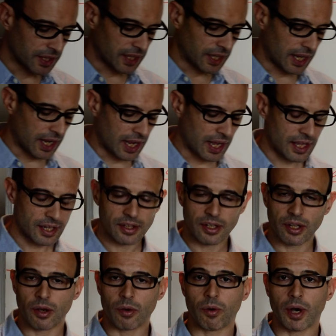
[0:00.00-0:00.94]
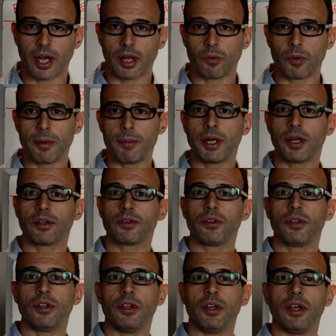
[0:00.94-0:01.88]
And while we may not
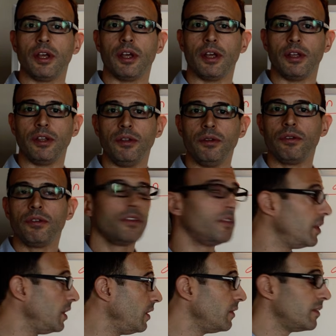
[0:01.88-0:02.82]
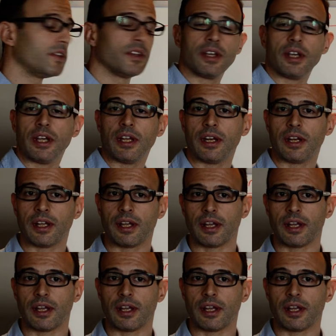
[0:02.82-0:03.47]
use these in